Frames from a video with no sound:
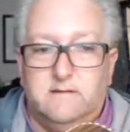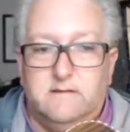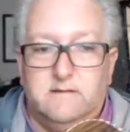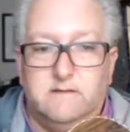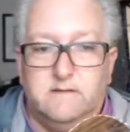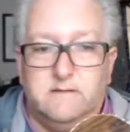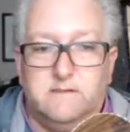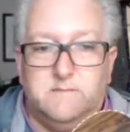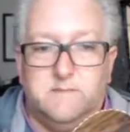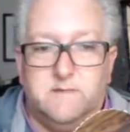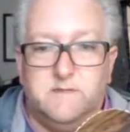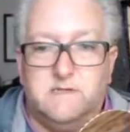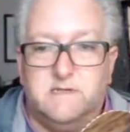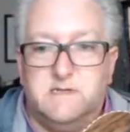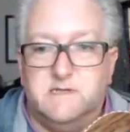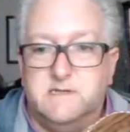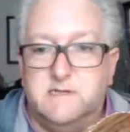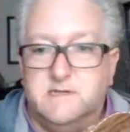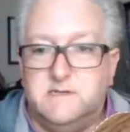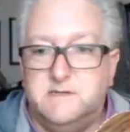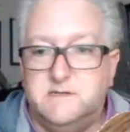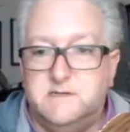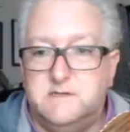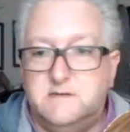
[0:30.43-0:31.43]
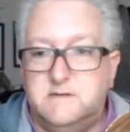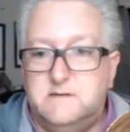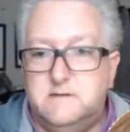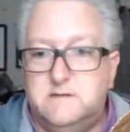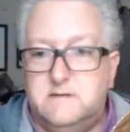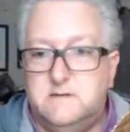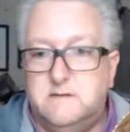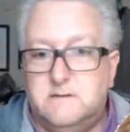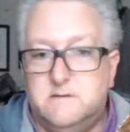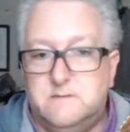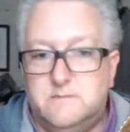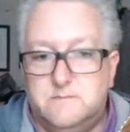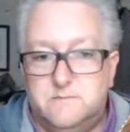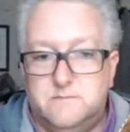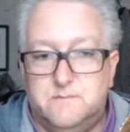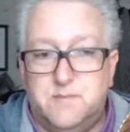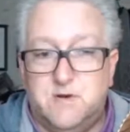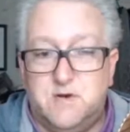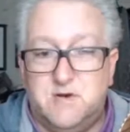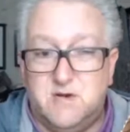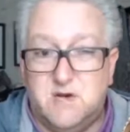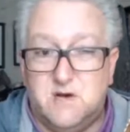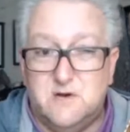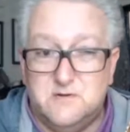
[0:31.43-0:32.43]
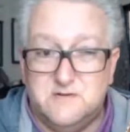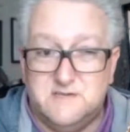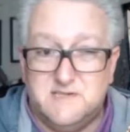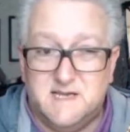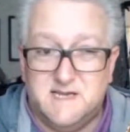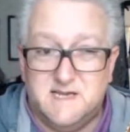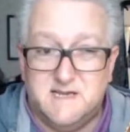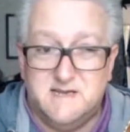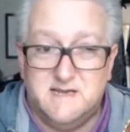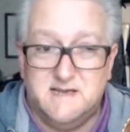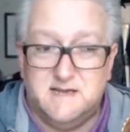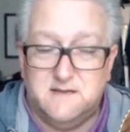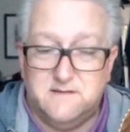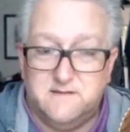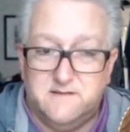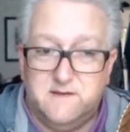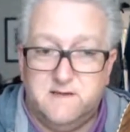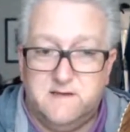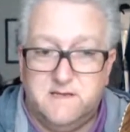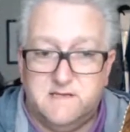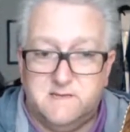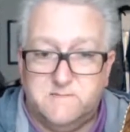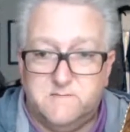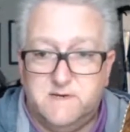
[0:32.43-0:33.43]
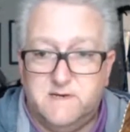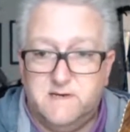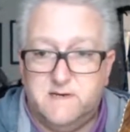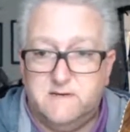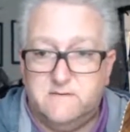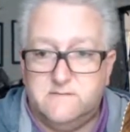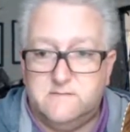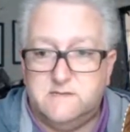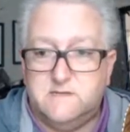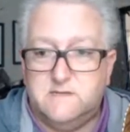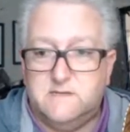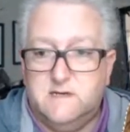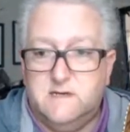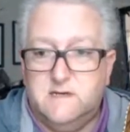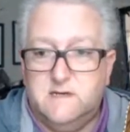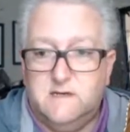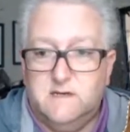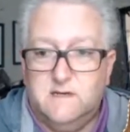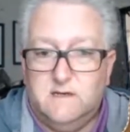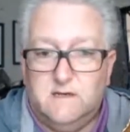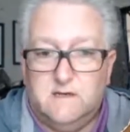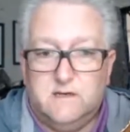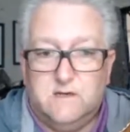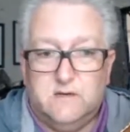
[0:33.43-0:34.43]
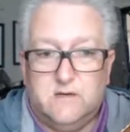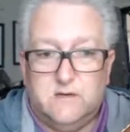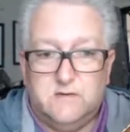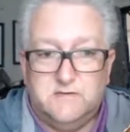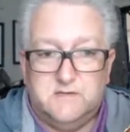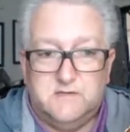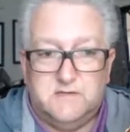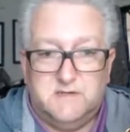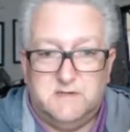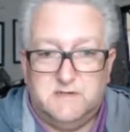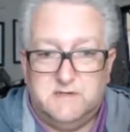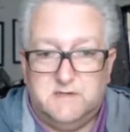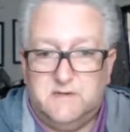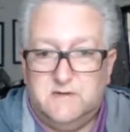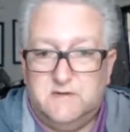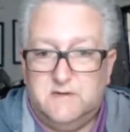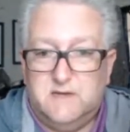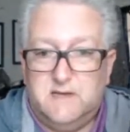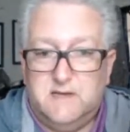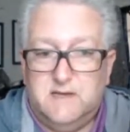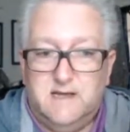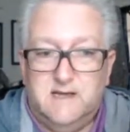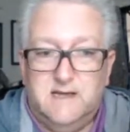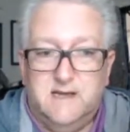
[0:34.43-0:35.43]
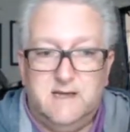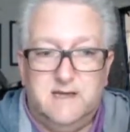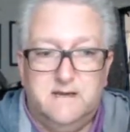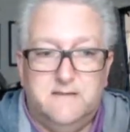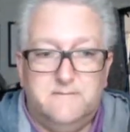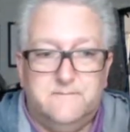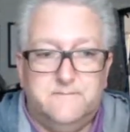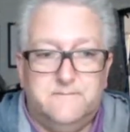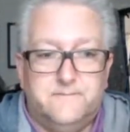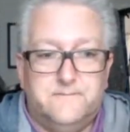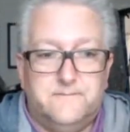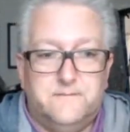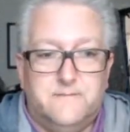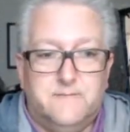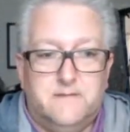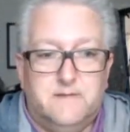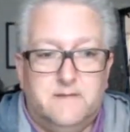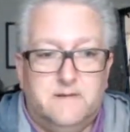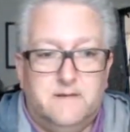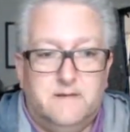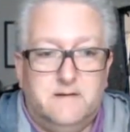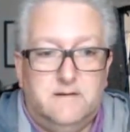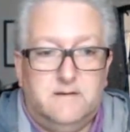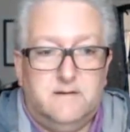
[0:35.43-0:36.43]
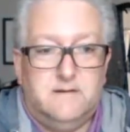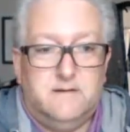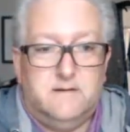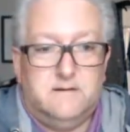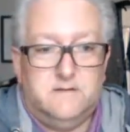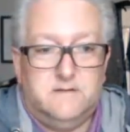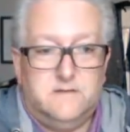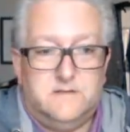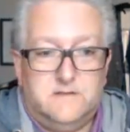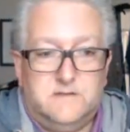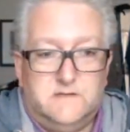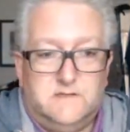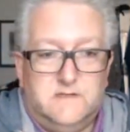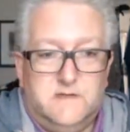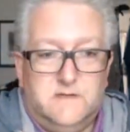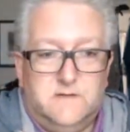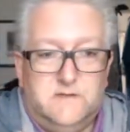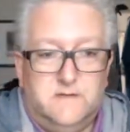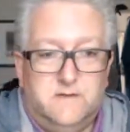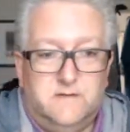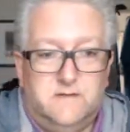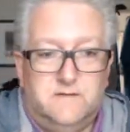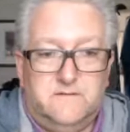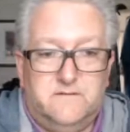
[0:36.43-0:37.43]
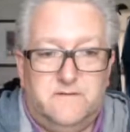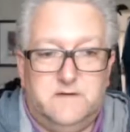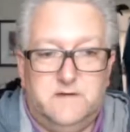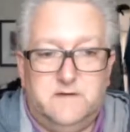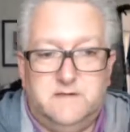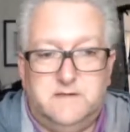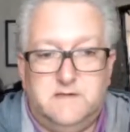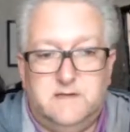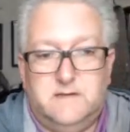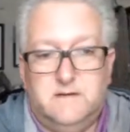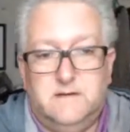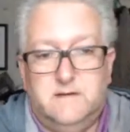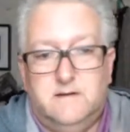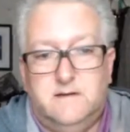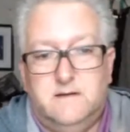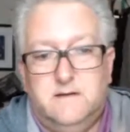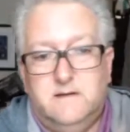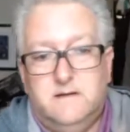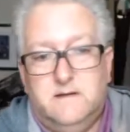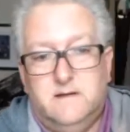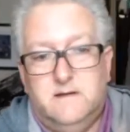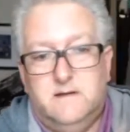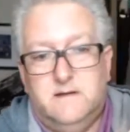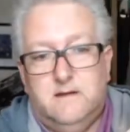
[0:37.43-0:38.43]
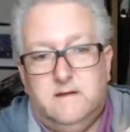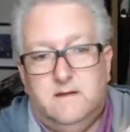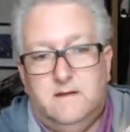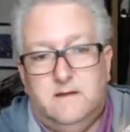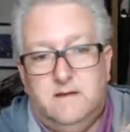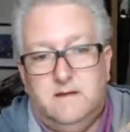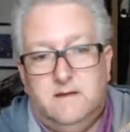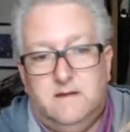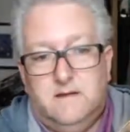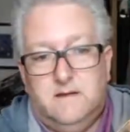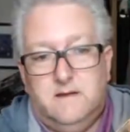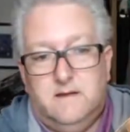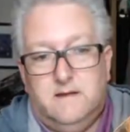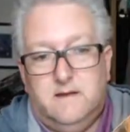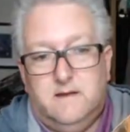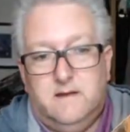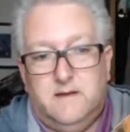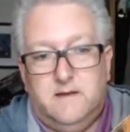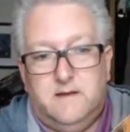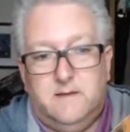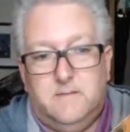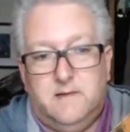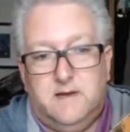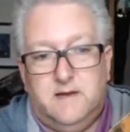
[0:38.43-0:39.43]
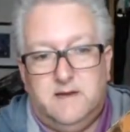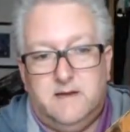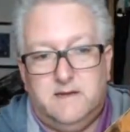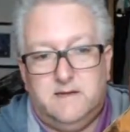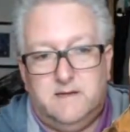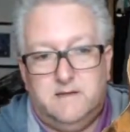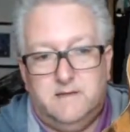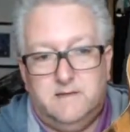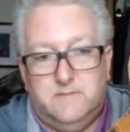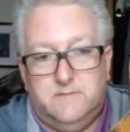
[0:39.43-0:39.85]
Special Edition Bocote, I think it's pronounced, Concert ukulele. I'll just show you the front and the back.